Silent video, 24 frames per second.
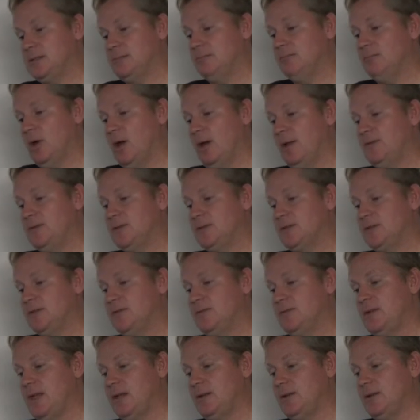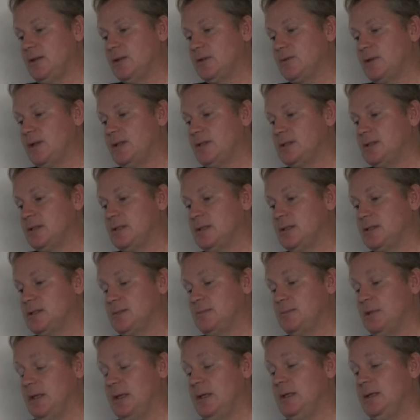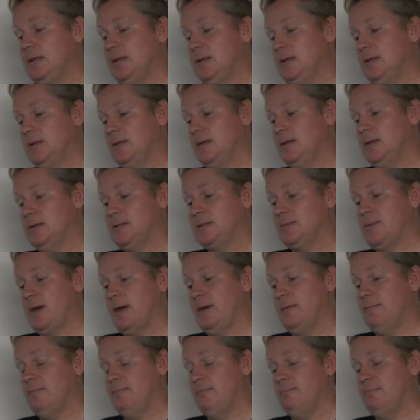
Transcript: months of daily threats against me, against my